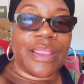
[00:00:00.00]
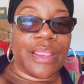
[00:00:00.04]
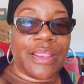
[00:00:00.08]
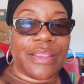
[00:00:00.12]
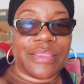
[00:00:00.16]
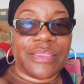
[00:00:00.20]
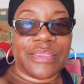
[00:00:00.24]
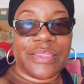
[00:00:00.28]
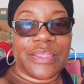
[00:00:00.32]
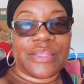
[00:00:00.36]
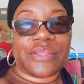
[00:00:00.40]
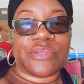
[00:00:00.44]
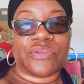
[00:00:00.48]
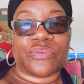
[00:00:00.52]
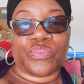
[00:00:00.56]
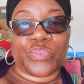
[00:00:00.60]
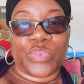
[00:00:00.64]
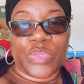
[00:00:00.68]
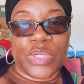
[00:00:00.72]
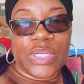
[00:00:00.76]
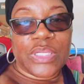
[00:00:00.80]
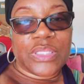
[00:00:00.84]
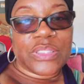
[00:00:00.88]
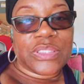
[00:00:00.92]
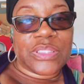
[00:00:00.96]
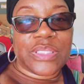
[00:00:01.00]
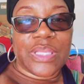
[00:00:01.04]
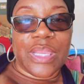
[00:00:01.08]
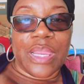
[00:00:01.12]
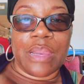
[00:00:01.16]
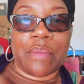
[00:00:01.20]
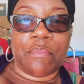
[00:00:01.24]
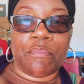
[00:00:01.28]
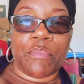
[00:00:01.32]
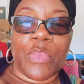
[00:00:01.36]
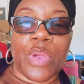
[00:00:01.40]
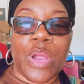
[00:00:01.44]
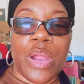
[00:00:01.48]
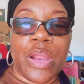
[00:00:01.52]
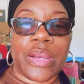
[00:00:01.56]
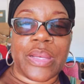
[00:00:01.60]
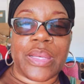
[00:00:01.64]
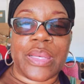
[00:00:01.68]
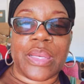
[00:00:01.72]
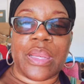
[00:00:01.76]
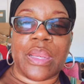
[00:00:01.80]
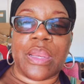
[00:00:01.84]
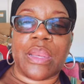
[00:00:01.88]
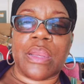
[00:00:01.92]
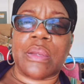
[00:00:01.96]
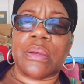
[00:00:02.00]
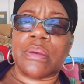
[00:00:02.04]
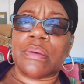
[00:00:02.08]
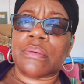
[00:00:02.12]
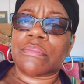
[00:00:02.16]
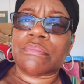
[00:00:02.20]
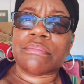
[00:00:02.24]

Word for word: this real estate market